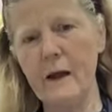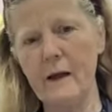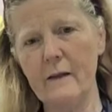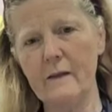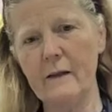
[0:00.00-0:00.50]

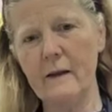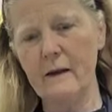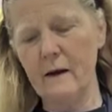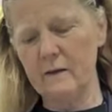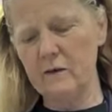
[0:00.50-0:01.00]
and
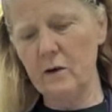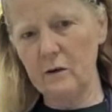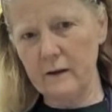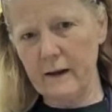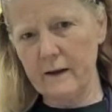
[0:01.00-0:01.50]
the
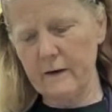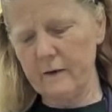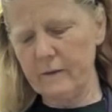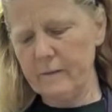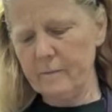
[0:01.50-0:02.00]
adult layer.